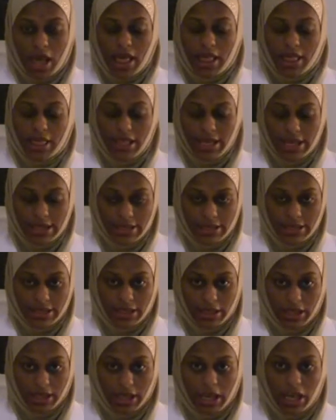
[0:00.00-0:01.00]
This
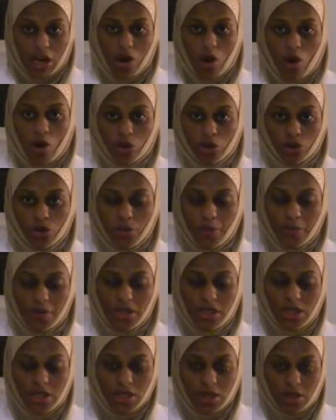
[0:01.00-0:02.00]
can also be
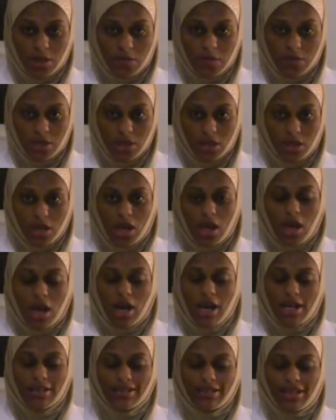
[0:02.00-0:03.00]
termed
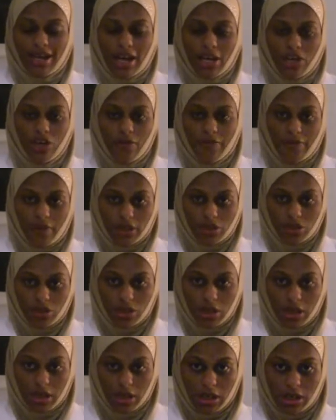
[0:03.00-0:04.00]
as
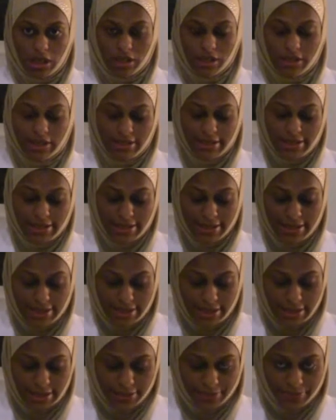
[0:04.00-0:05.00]
cardiovascular
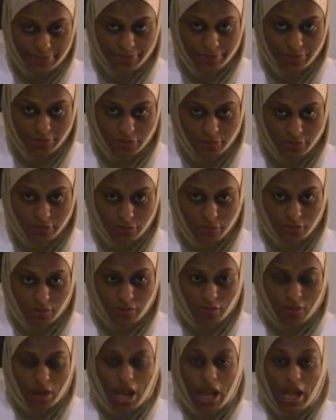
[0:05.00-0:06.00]
diseases.
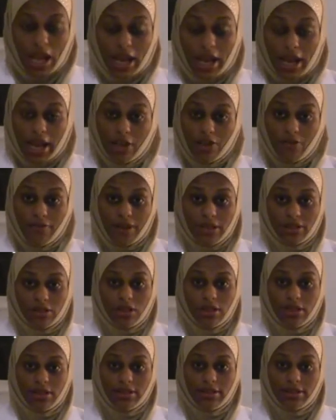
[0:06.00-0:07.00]

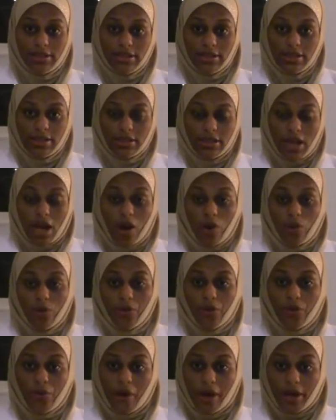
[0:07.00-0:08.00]
Cardiovascular diseases are on
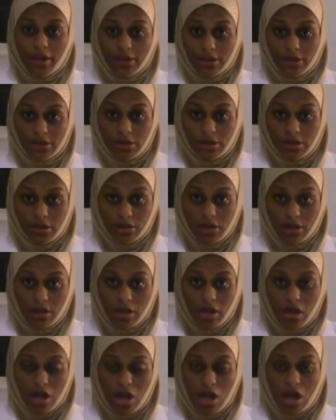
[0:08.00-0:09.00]
the rise,
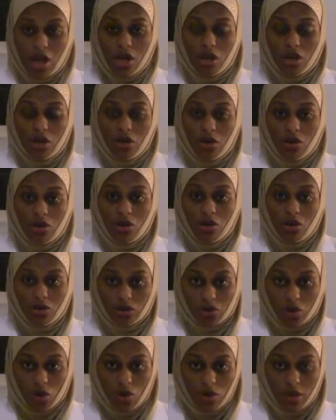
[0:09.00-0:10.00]
not
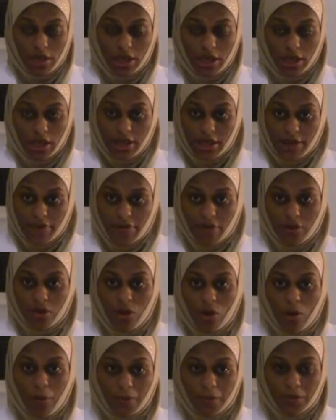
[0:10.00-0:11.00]
only in
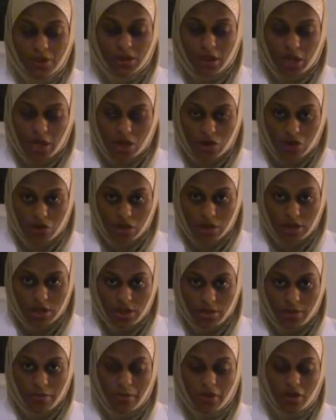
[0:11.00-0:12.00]
developed countries,
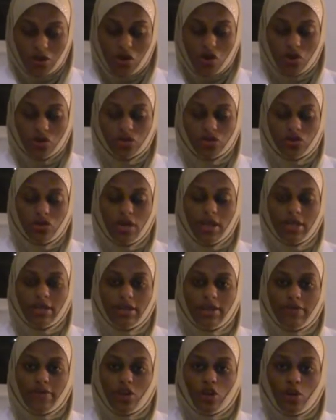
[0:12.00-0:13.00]
but also in
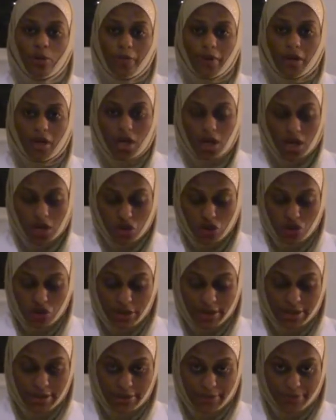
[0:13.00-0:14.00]
developing
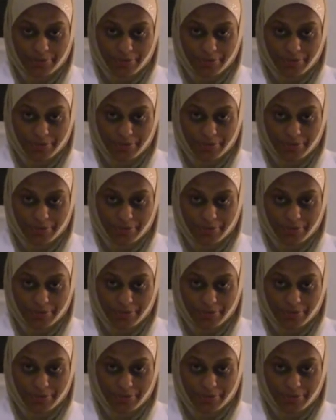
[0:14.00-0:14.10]
countries.